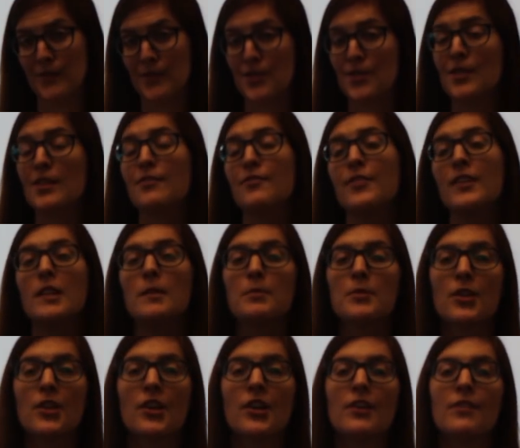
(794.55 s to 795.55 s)
So the Phillips
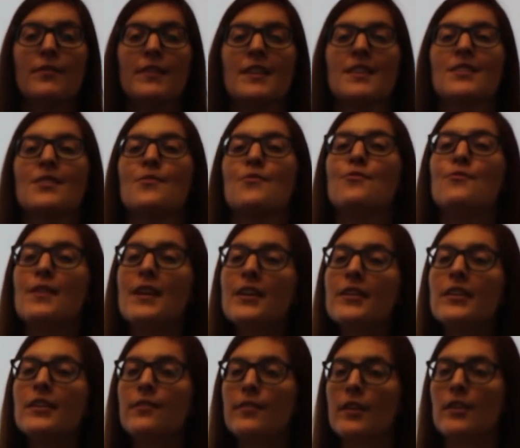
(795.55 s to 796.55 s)
curve is
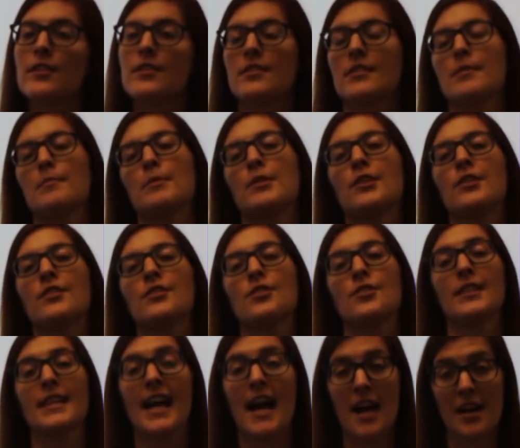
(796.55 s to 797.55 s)
very, very similar to
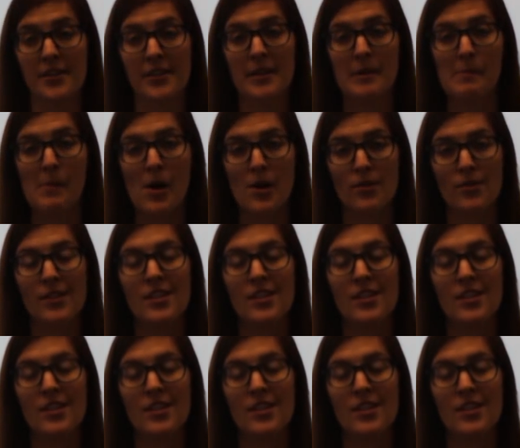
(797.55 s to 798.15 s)
the aggregate model.